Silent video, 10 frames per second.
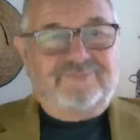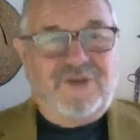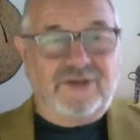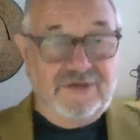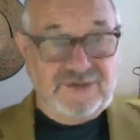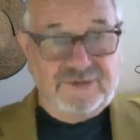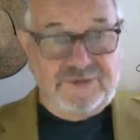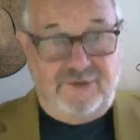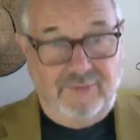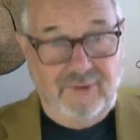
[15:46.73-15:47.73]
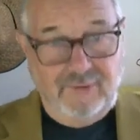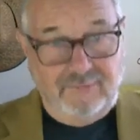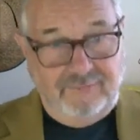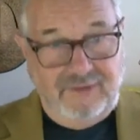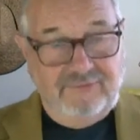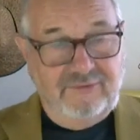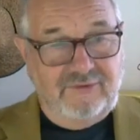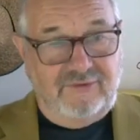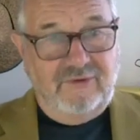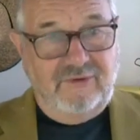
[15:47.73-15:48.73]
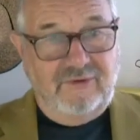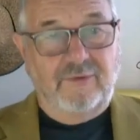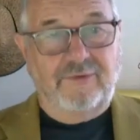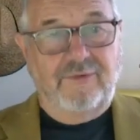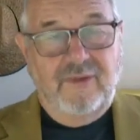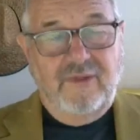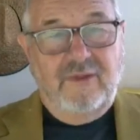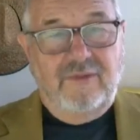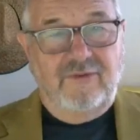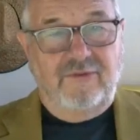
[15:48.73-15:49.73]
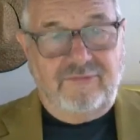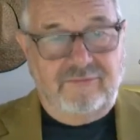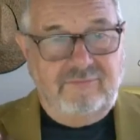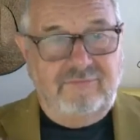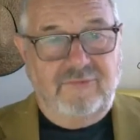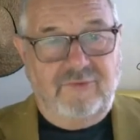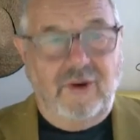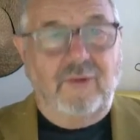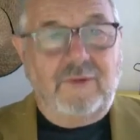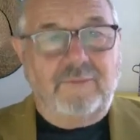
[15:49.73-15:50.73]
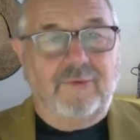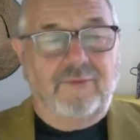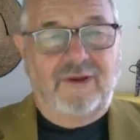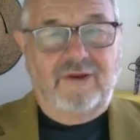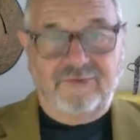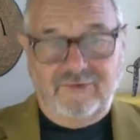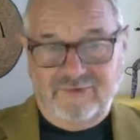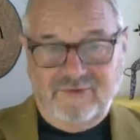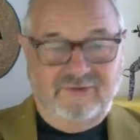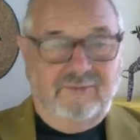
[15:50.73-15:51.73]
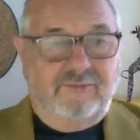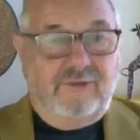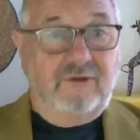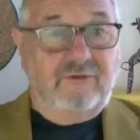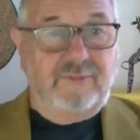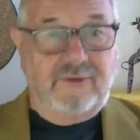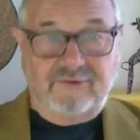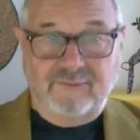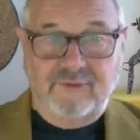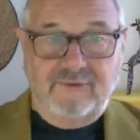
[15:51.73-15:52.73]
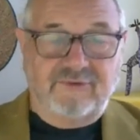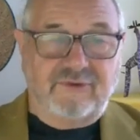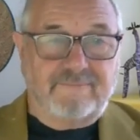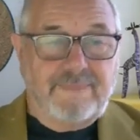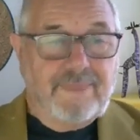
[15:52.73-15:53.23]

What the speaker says: Suddenly she was on her own, having to deal with this growing paralysis that she was going to be experiencing.